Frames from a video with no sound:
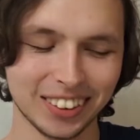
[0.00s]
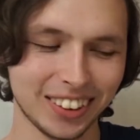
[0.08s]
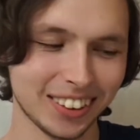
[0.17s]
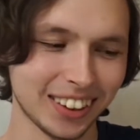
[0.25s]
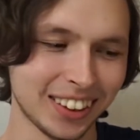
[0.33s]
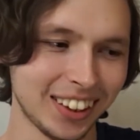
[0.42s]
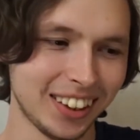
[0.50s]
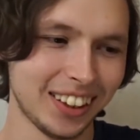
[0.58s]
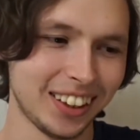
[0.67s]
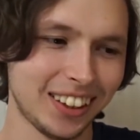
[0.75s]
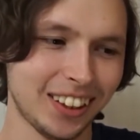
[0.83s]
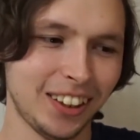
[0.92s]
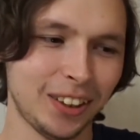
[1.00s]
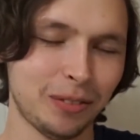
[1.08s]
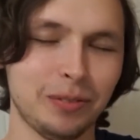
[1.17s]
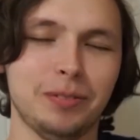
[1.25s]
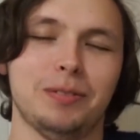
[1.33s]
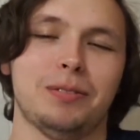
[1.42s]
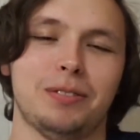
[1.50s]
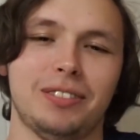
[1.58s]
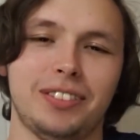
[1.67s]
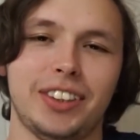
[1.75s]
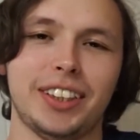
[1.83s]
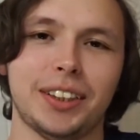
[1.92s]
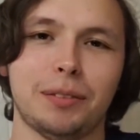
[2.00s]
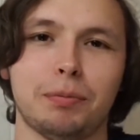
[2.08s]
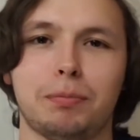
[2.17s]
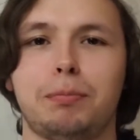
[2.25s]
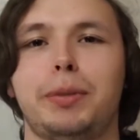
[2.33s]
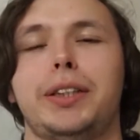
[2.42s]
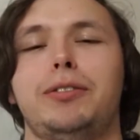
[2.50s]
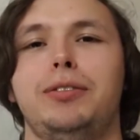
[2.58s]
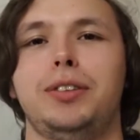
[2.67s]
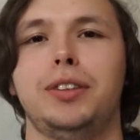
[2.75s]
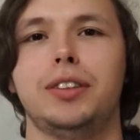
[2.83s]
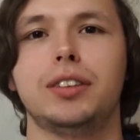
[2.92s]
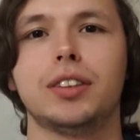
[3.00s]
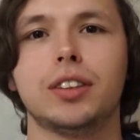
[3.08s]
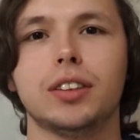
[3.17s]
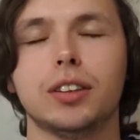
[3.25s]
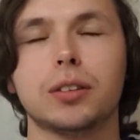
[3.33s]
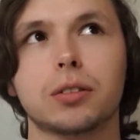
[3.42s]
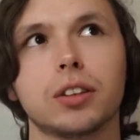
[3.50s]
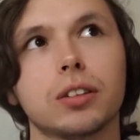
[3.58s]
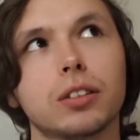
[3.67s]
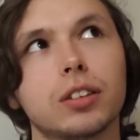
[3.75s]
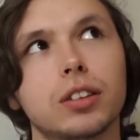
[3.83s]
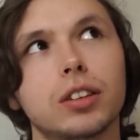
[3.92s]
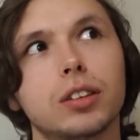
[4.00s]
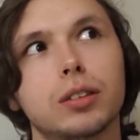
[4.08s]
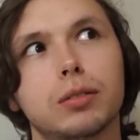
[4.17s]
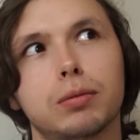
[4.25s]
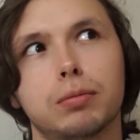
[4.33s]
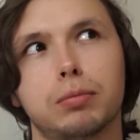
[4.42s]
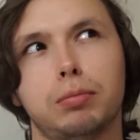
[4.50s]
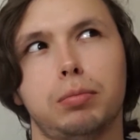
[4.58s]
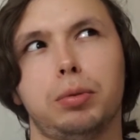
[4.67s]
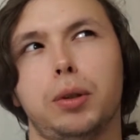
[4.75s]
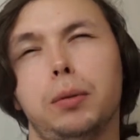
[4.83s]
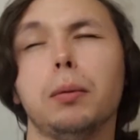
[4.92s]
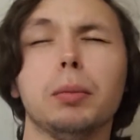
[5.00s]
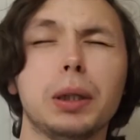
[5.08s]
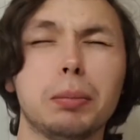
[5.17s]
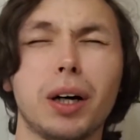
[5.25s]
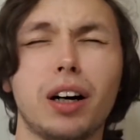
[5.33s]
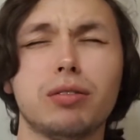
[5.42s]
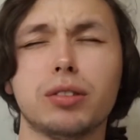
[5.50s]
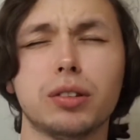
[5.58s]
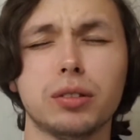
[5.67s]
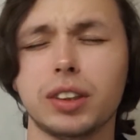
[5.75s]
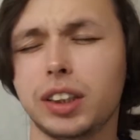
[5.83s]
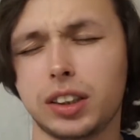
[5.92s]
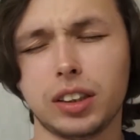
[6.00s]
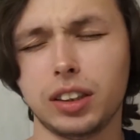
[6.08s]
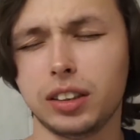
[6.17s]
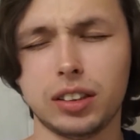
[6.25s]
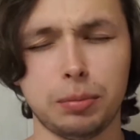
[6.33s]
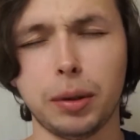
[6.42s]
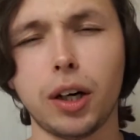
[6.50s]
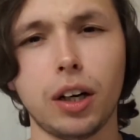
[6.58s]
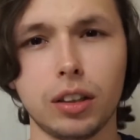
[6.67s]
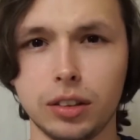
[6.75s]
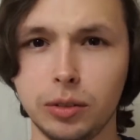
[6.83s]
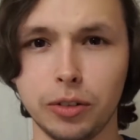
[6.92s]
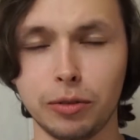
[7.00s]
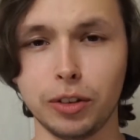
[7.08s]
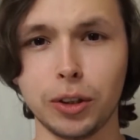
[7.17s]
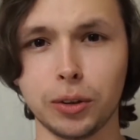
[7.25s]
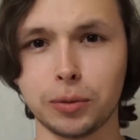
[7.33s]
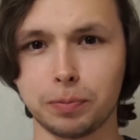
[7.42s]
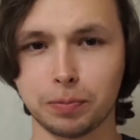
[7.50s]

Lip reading: Okay. Hey again, back for, oh god, this is probably part 4. It's a part of the vlog.